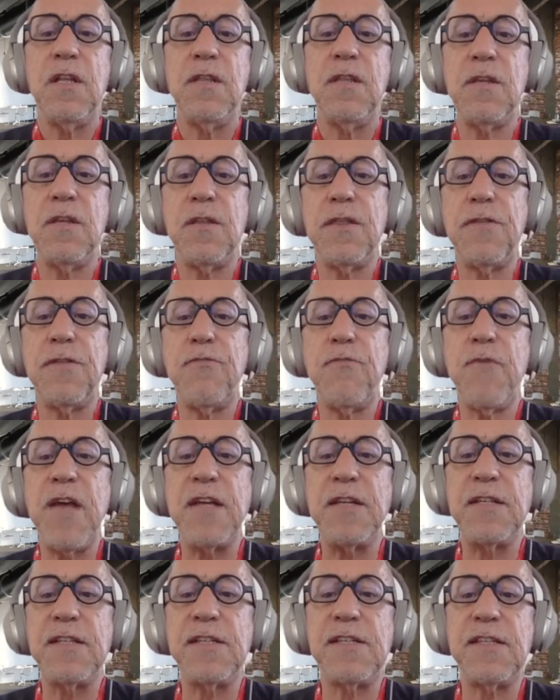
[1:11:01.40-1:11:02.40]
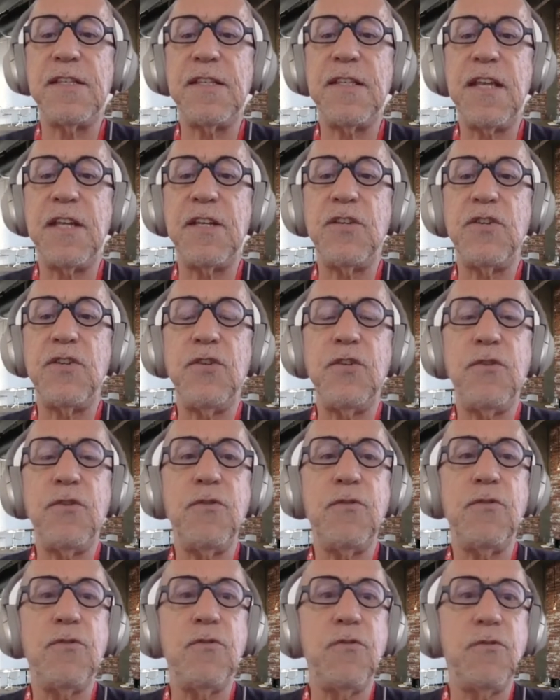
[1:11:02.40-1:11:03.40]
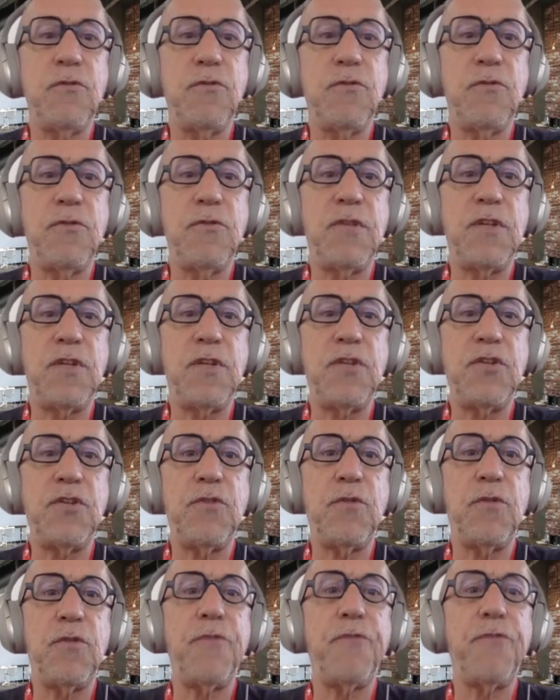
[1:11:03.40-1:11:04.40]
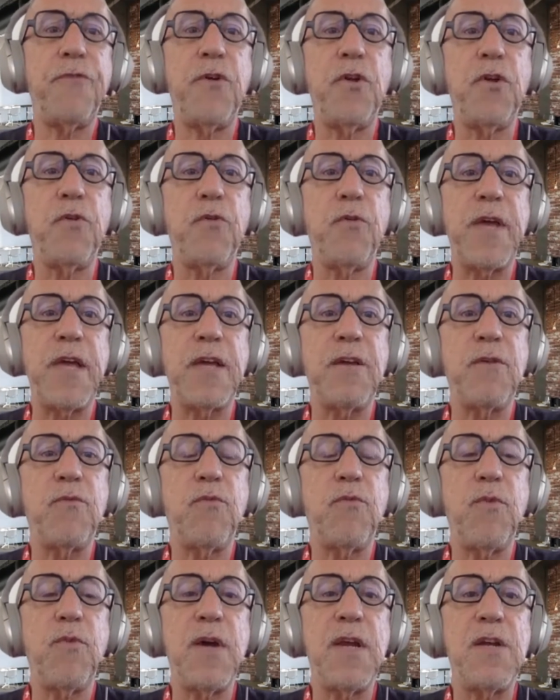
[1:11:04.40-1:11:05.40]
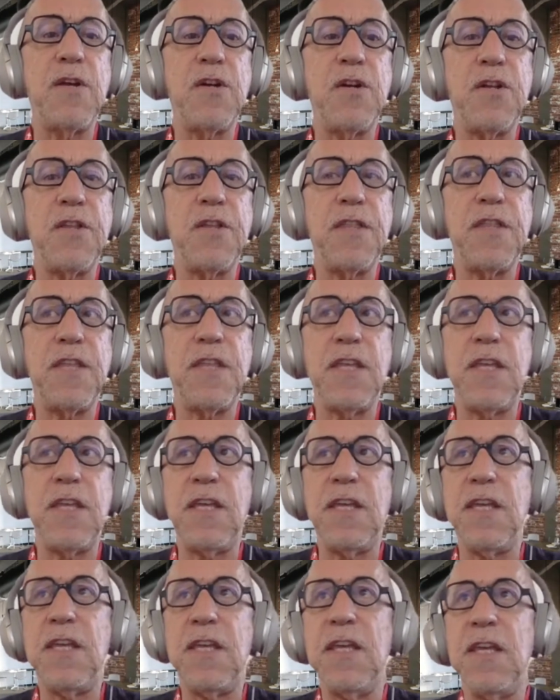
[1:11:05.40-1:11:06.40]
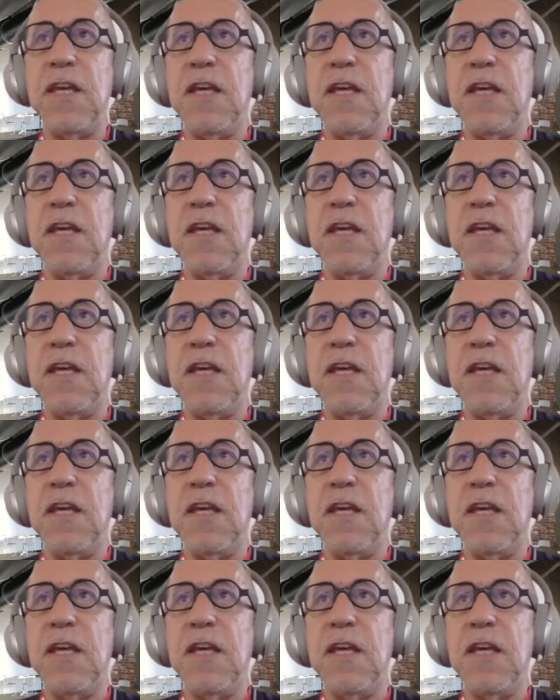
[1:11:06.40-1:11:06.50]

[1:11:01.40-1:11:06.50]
threads that you are following? What are the